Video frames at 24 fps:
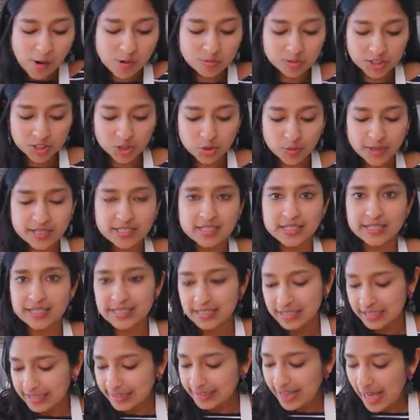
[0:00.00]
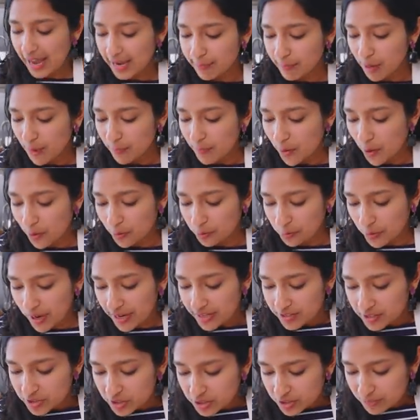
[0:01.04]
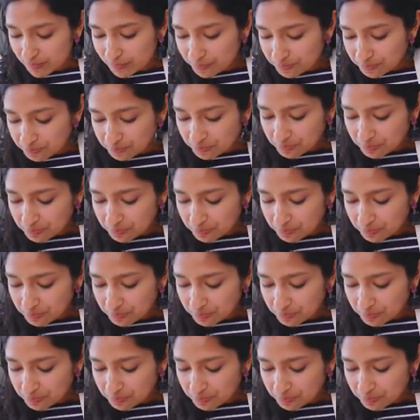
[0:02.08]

Now we're going to lime up our rice.